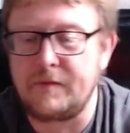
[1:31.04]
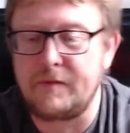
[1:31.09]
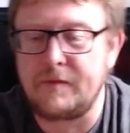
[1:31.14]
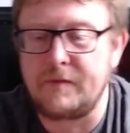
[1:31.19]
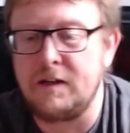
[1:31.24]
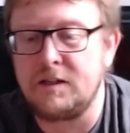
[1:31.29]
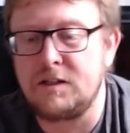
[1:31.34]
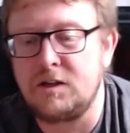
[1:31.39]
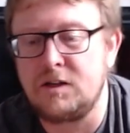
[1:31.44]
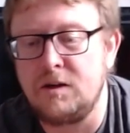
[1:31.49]

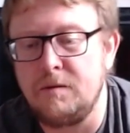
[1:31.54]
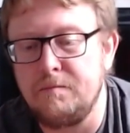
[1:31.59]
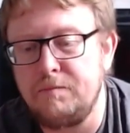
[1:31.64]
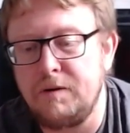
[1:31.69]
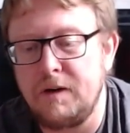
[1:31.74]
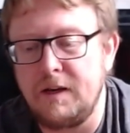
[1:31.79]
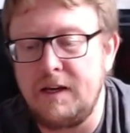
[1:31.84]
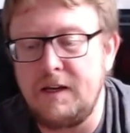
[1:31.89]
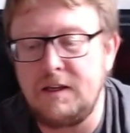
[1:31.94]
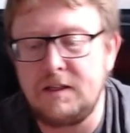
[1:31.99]
It's
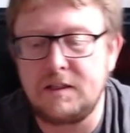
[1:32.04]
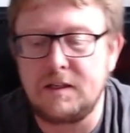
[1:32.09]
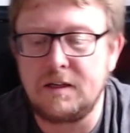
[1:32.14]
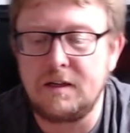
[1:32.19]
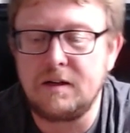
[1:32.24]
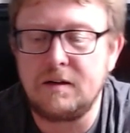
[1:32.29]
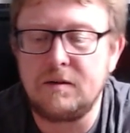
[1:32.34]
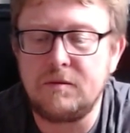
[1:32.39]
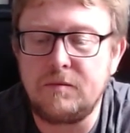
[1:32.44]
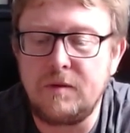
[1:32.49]
complete
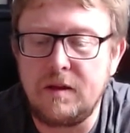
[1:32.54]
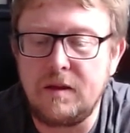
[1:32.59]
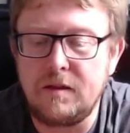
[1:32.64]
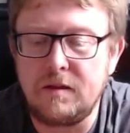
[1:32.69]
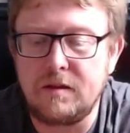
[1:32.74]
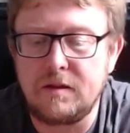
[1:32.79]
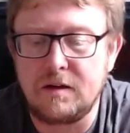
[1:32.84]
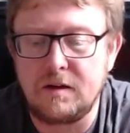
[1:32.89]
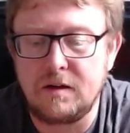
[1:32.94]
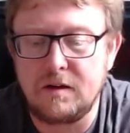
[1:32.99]

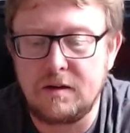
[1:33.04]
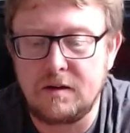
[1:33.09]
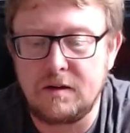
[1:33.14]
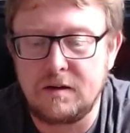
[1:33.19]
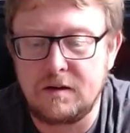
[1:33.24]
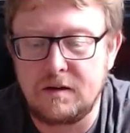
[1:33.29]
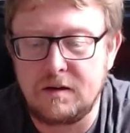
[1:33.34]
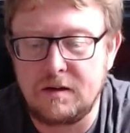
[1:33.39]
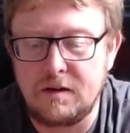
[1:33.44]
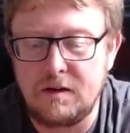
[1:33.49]
with
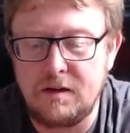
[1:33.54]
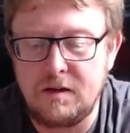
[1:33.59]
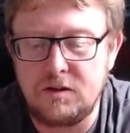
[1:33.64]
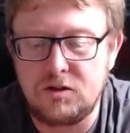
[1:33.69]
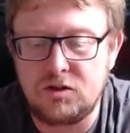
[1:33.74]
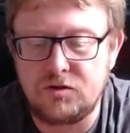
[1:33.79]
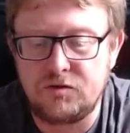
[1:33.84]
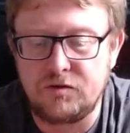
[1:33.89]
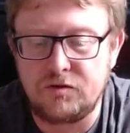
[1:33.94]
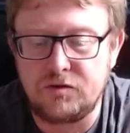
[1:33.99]

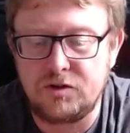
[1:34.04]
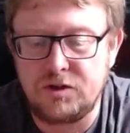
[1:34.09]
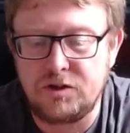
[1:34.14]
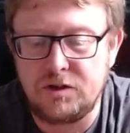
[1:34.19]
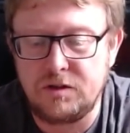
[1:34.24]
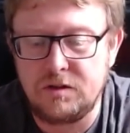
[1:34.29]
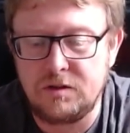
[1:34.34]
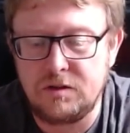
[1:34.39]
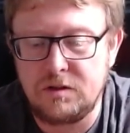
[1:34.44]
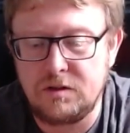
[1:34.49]

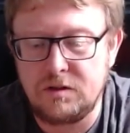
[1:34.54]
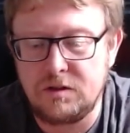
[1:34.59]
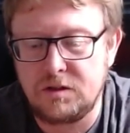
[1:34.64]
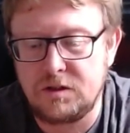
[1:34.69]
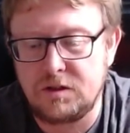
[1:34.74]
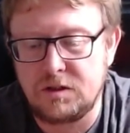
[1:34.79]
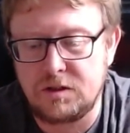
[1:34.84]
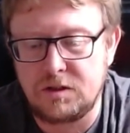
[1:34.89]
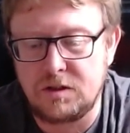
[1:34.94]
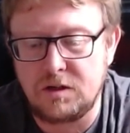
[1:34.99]

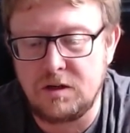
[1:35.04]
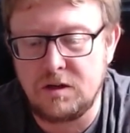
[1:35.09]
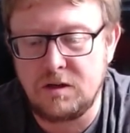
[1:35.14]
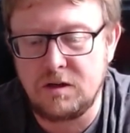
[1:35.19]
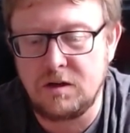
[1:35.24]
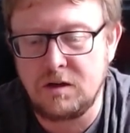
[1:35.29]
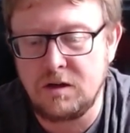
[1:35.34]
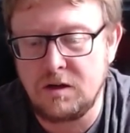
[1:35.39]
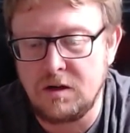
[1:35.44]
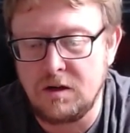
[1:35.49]
instructions
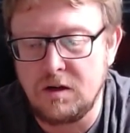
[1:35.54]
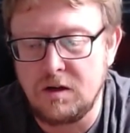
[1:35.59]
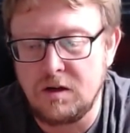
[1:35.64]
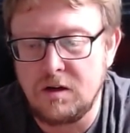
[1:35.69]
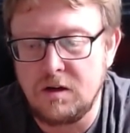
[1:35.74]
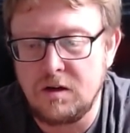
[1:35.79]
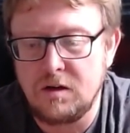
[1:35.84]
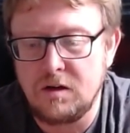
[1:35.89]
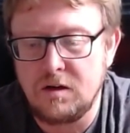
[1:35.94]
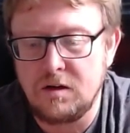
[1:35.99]

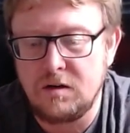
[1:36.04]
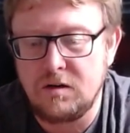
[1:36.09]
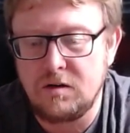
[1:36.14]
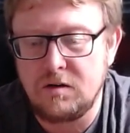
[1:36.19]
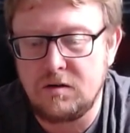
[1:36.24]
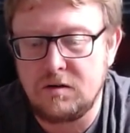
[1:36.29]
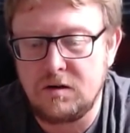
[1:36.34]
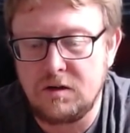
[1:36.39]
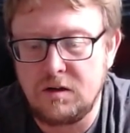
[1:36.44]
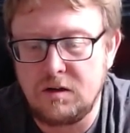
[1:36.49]

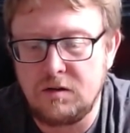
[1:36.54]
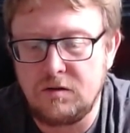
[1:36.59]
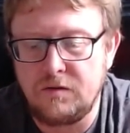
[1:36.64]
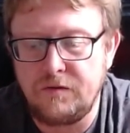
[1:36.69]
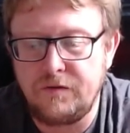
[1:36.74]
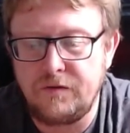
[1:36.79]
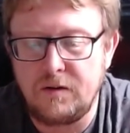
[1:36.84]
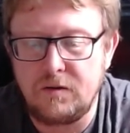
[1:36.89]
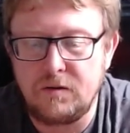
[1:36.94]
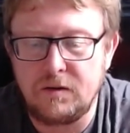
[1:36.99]
on a little
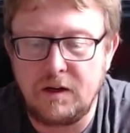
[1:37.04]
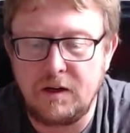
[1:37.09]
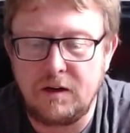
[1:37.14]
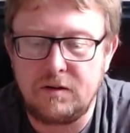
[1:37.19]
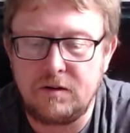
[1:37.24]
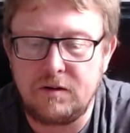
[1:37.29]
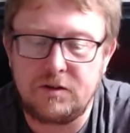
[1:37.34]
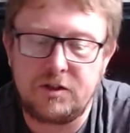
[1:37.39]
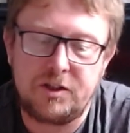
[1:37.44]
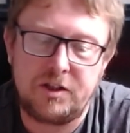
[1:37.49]
fold
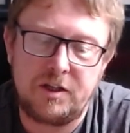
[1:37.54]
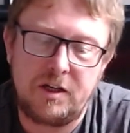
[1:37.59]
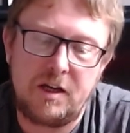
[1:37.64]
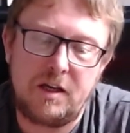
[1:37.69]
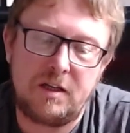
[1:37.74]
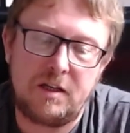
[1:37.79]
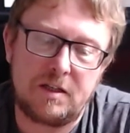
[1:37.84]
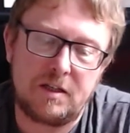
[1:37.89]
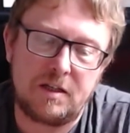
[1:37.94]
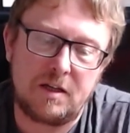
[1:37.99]
out
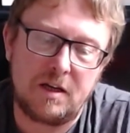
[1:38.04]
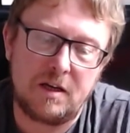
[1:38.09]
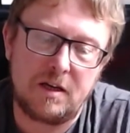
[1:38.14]
sheet.